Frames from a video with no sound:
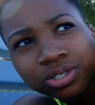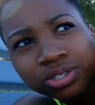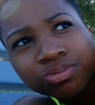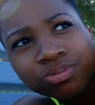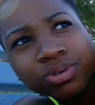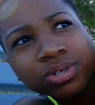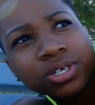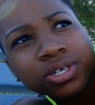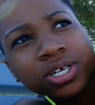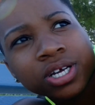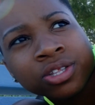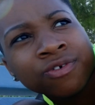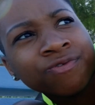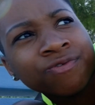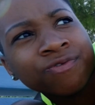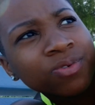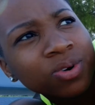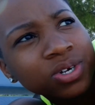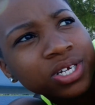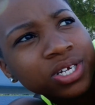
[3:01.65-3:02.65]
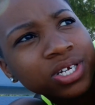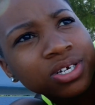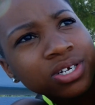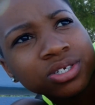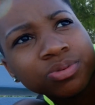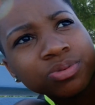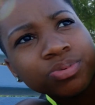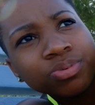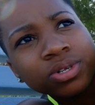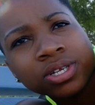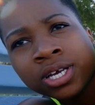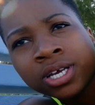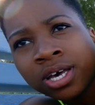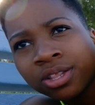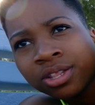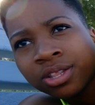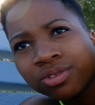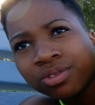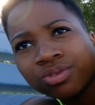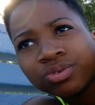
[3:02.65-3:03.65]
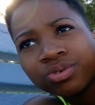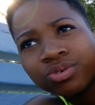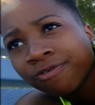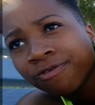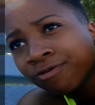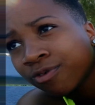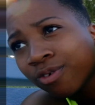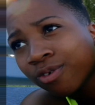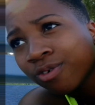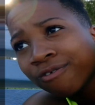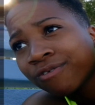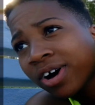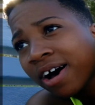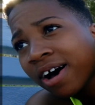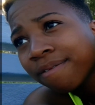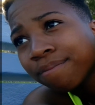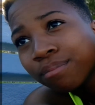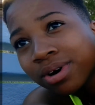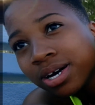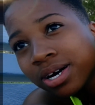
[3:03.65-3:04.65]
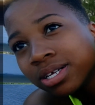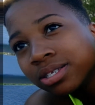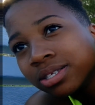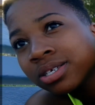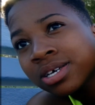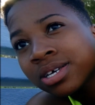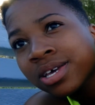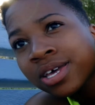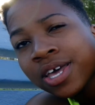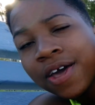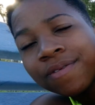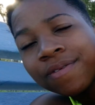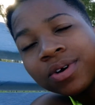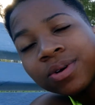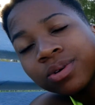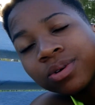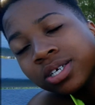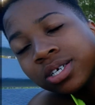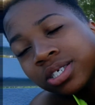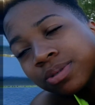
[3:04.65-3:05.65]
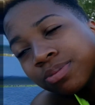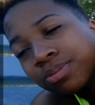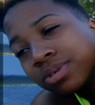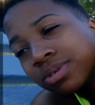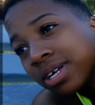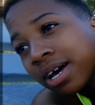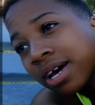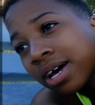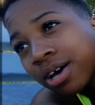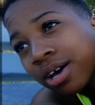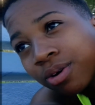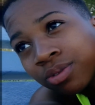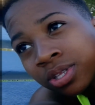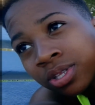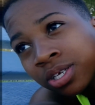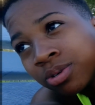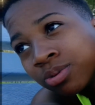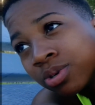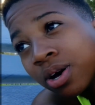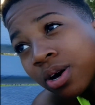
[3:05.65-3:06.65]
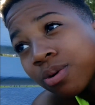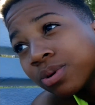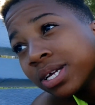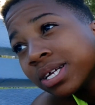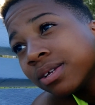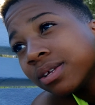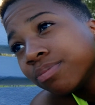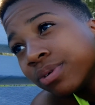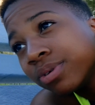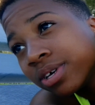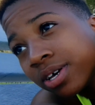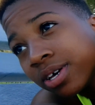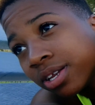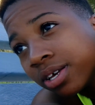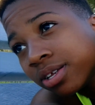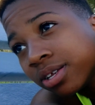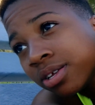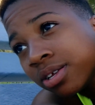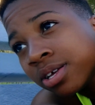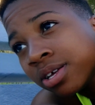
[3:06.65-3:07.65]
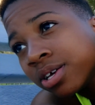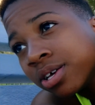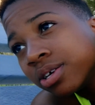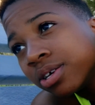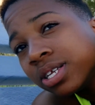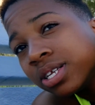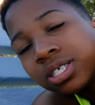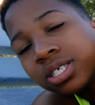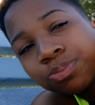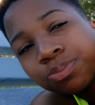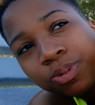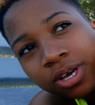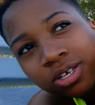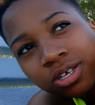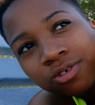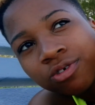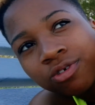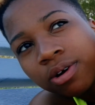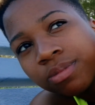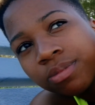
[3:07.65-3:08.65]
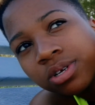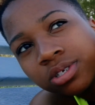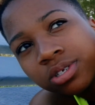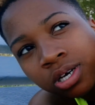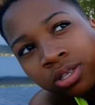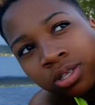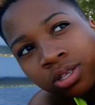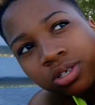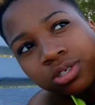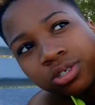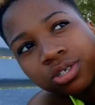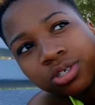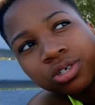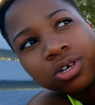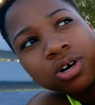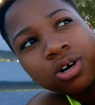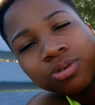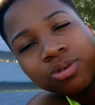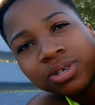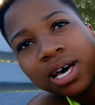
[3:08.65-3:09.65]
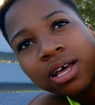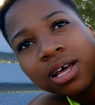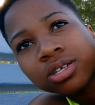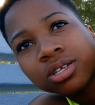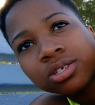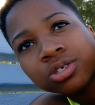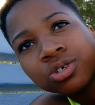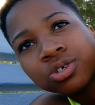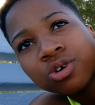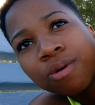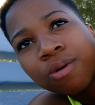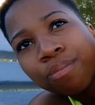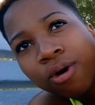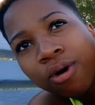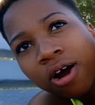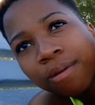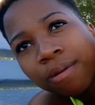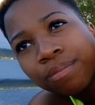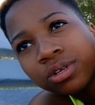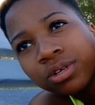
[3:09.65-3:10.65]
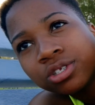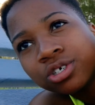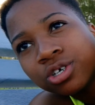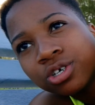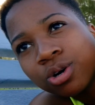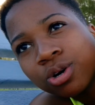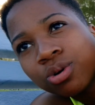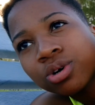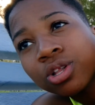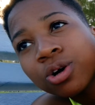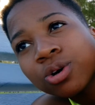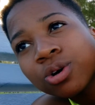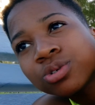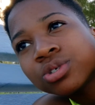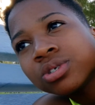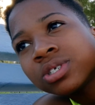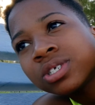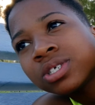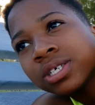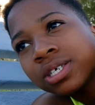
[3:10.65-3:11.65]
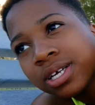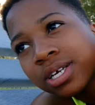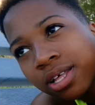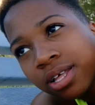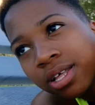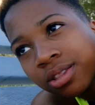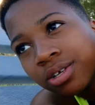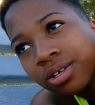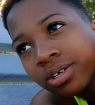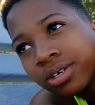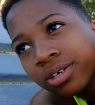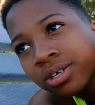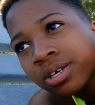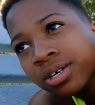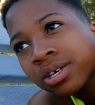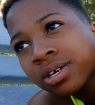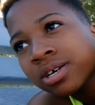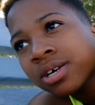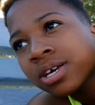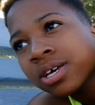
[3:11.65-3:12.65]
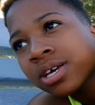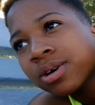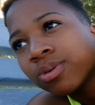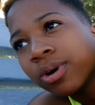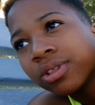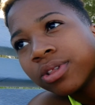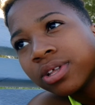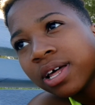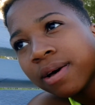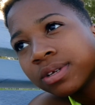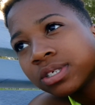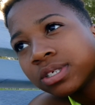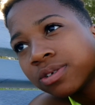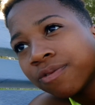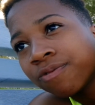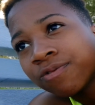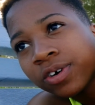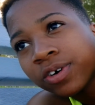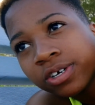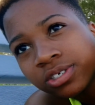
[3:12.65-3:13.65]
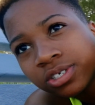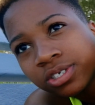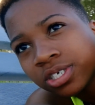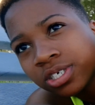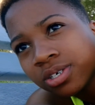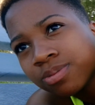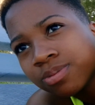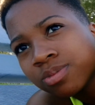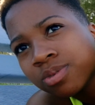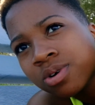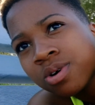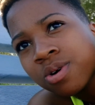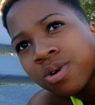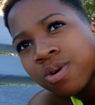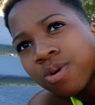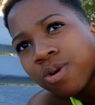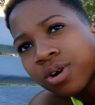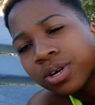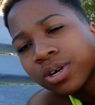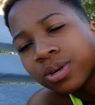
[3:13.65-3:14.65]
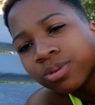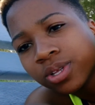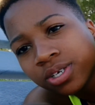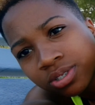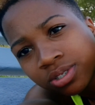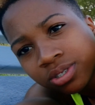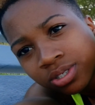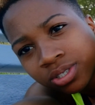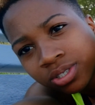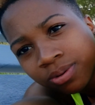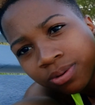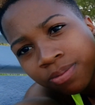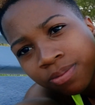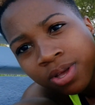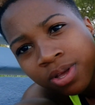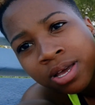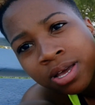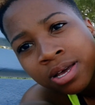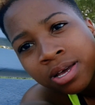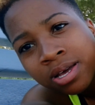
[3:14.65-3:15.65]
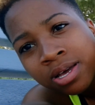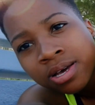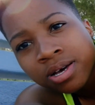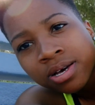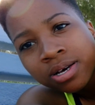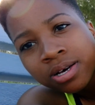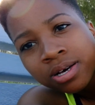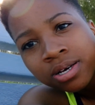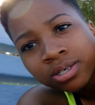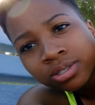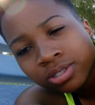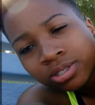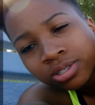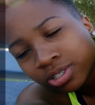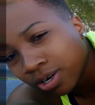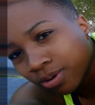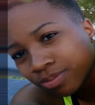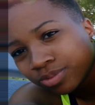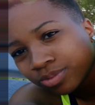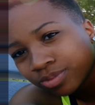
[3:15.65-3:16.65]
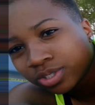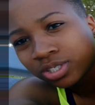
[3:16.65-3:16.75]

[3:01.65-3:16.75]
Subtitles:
that you've been together, 4 years you've been together, 3, 4, 5 months, if your relationship is not healthy, you don't need to be in it. You need space from each other to grow, not to grow apart, but to grow closer together, whether that's a friendship or a relationship. So,